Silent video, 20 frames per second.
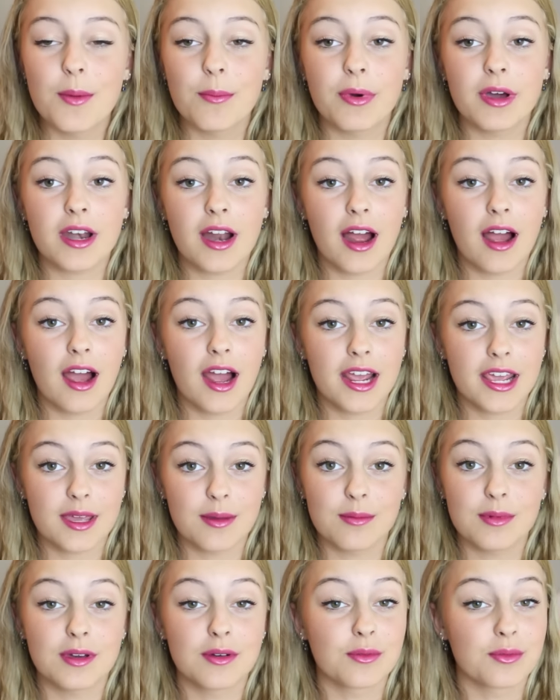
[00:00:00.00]
But I
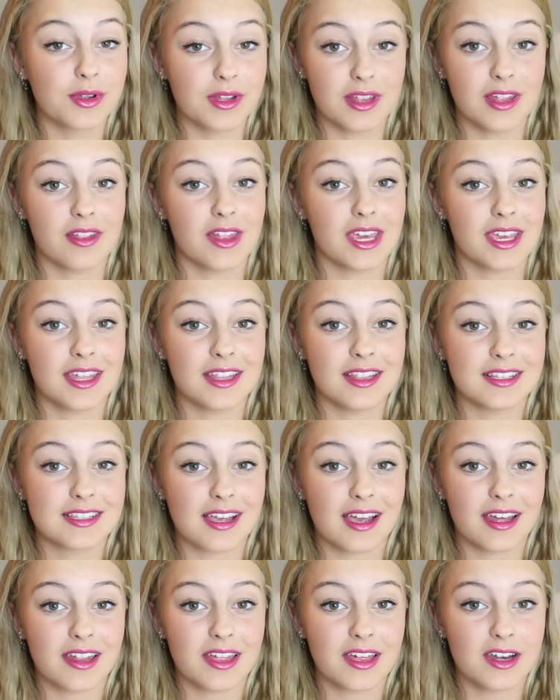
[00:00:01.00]
am really liking this
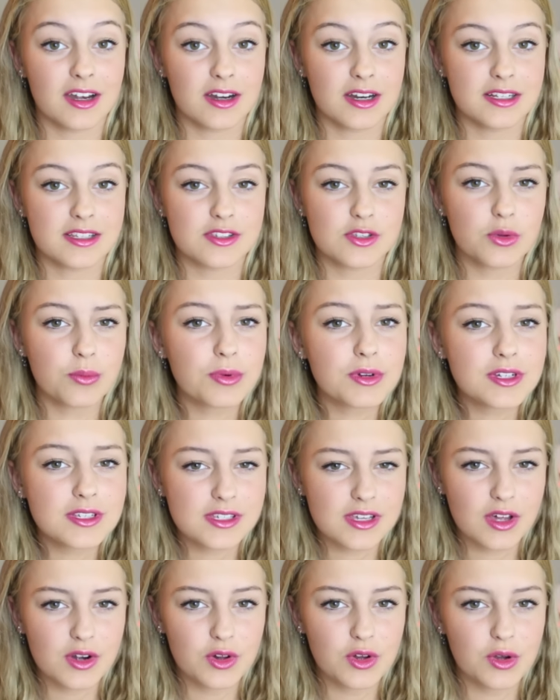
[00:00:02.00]
highlighter. It's super
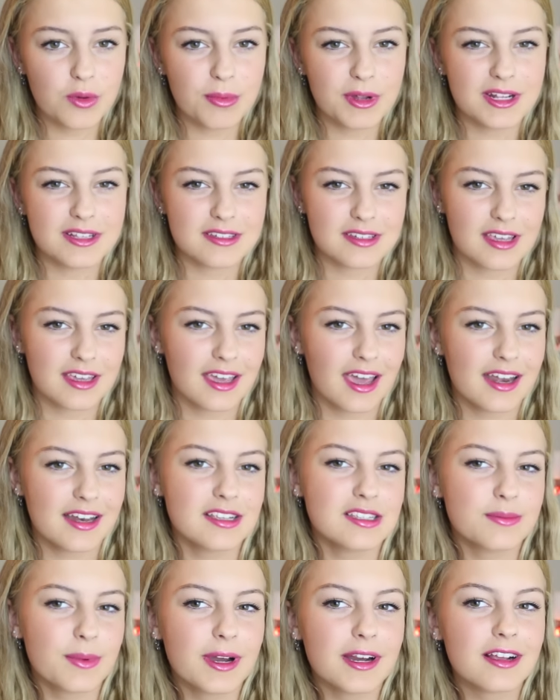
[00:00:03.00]
subtle, but it's like kind
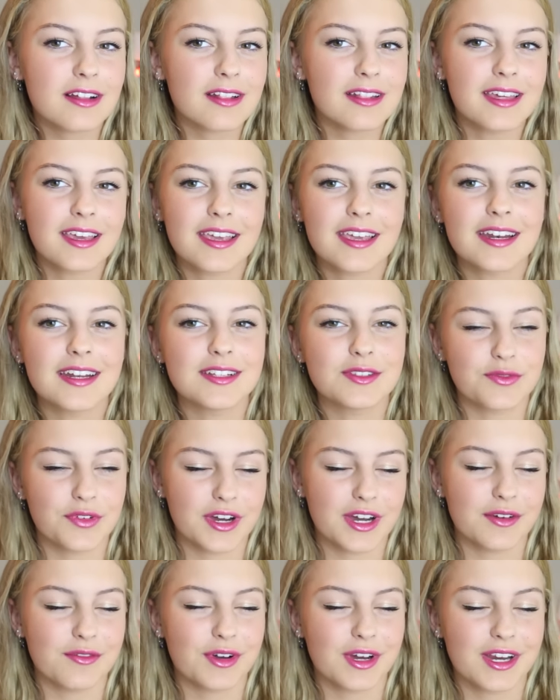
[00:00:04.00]
of sparkly and it's
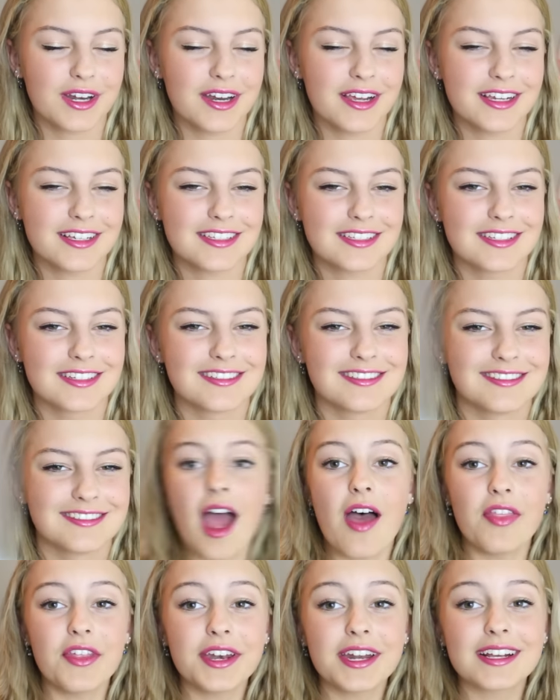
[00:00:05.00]
very, very nice.
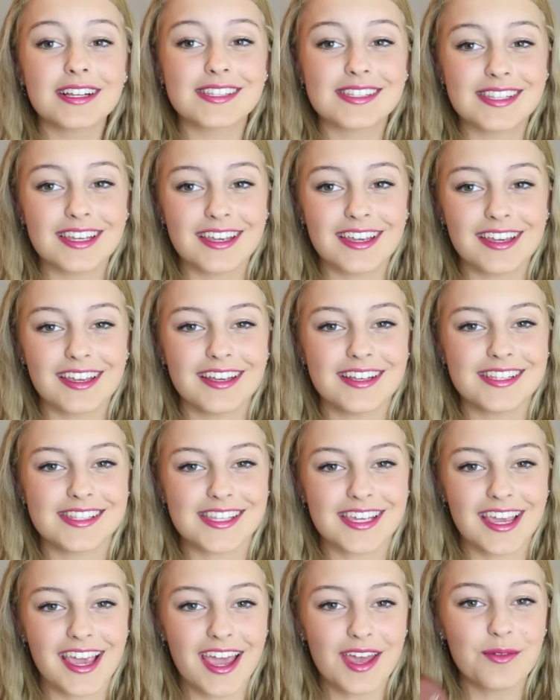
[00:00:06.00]
And the next thing is
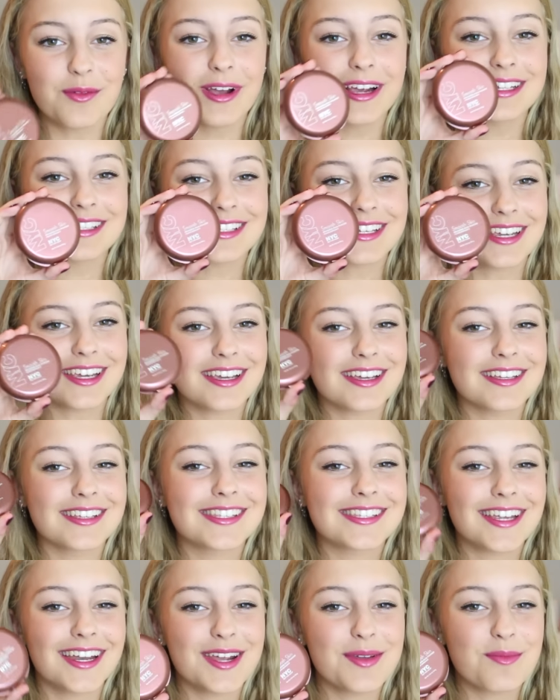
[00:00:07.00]
the NYC
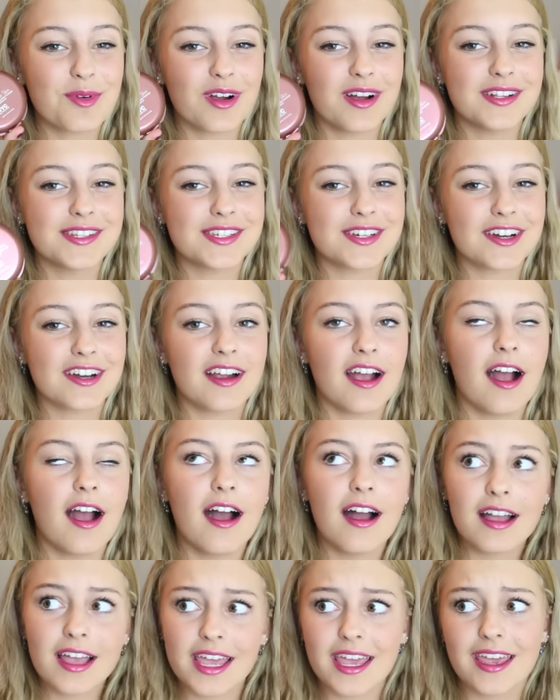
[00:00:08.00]
Sunny Bronzer.
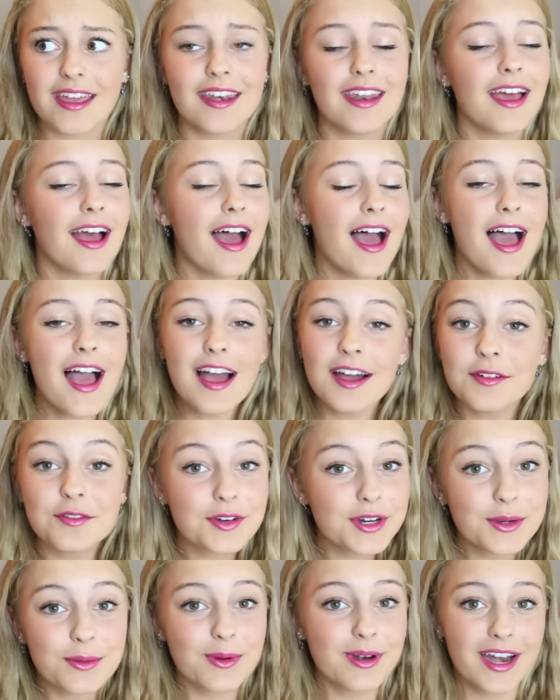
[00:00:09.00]
Again,
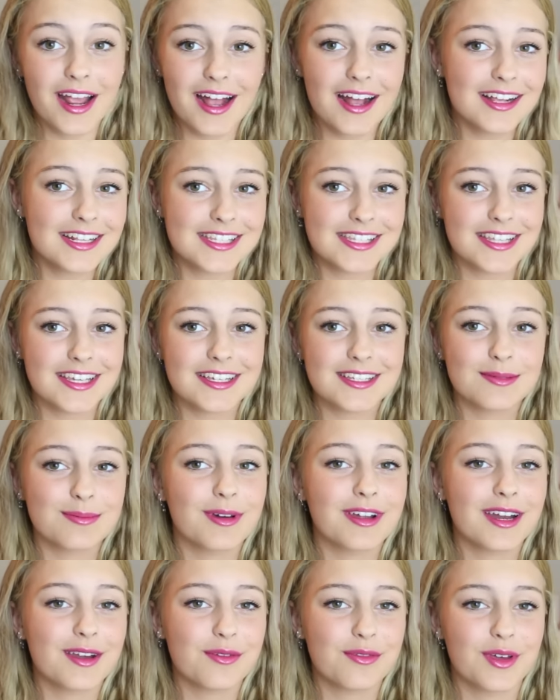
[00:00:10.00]
everyone has this,
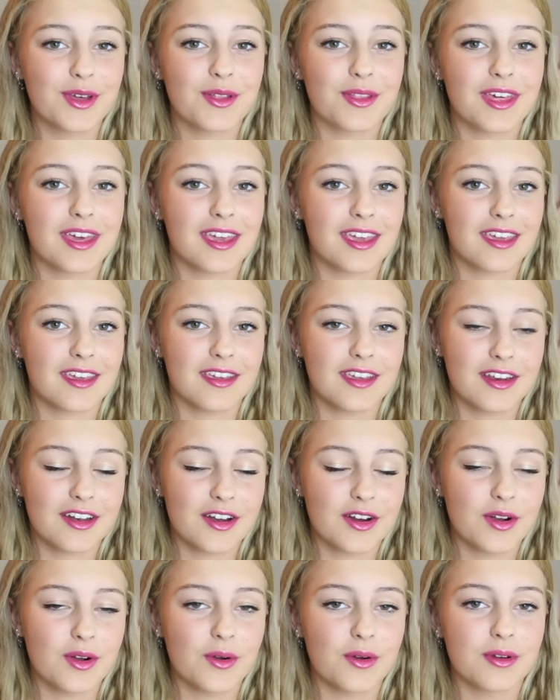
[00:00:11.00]
but I felt like, you
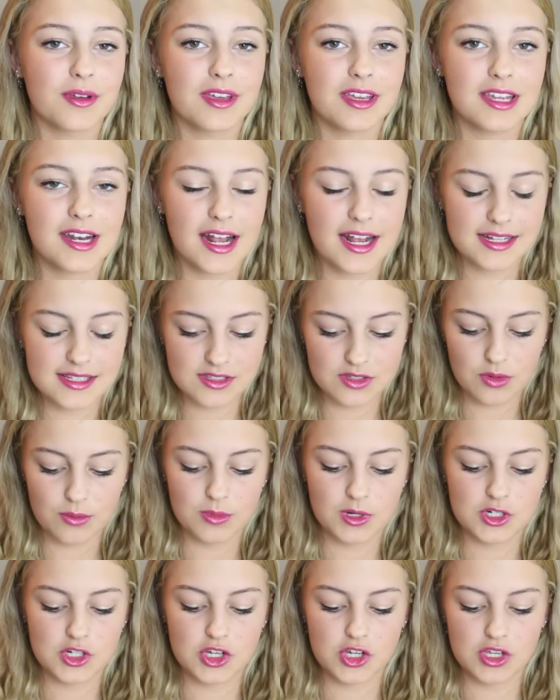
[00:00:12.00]
know, it had so
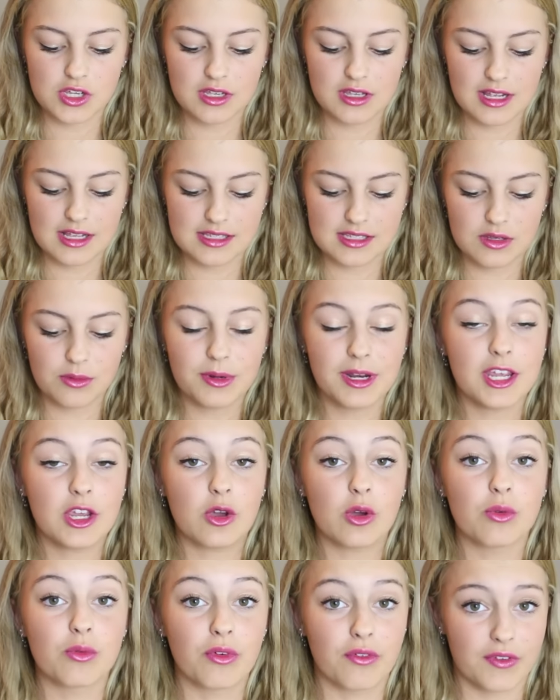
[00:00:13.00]
much, it had so many
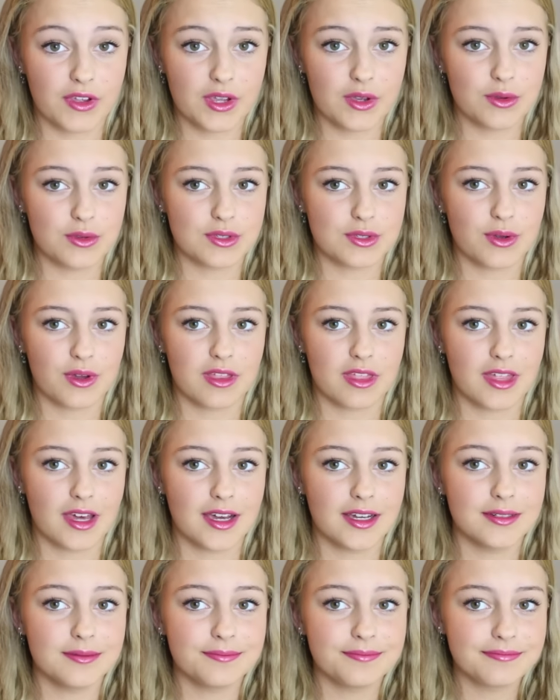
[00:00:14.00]
good reviews, so I
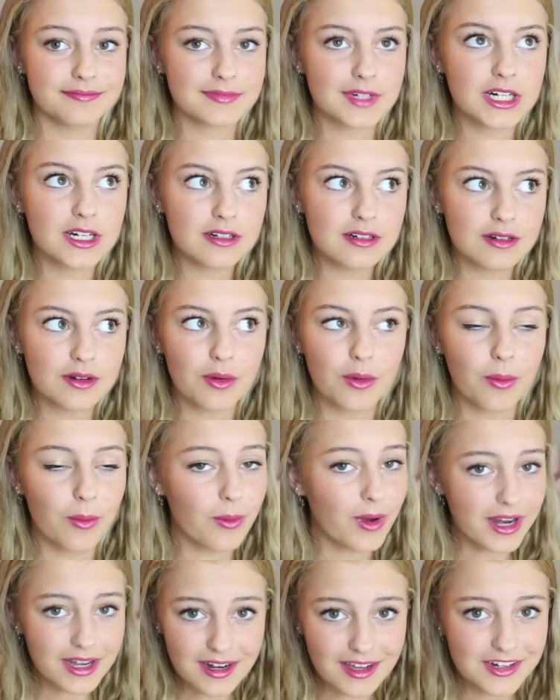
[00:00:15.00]
thought
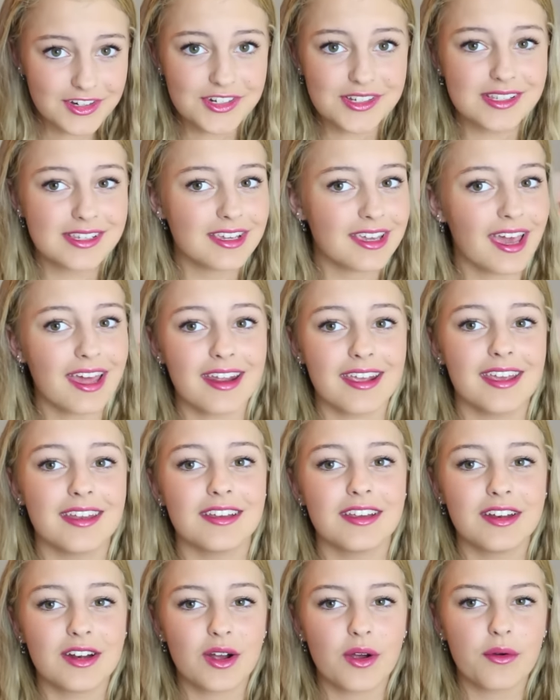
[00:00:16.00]
why not just get
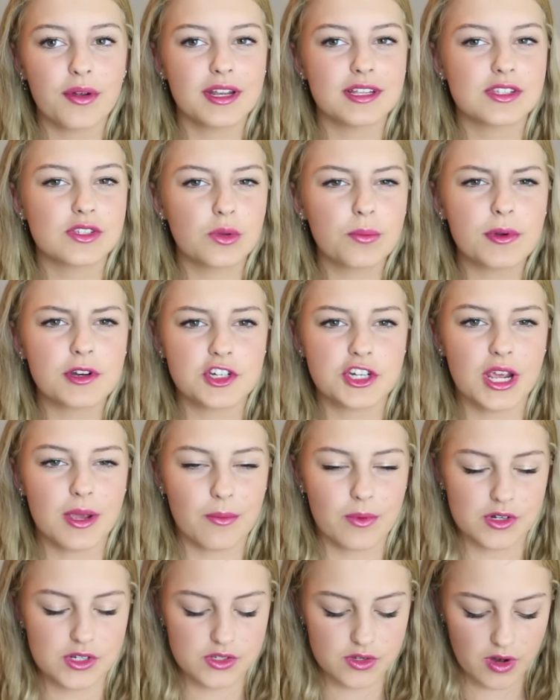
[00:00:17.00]
it, you know, and it's super
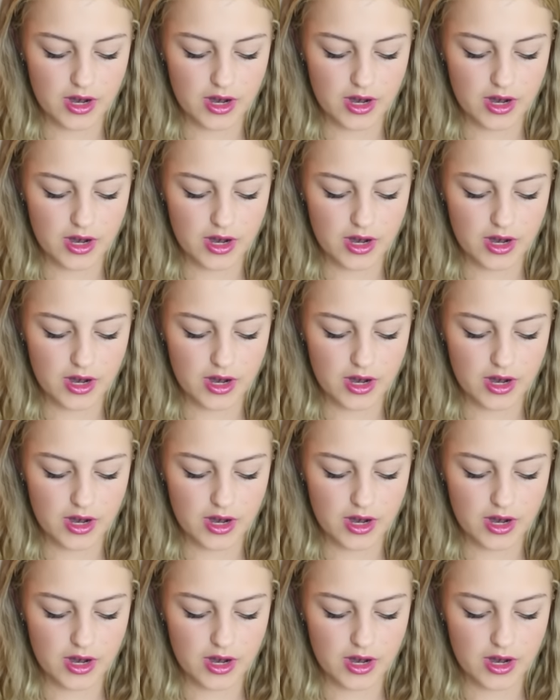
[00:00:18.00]
cheap, which is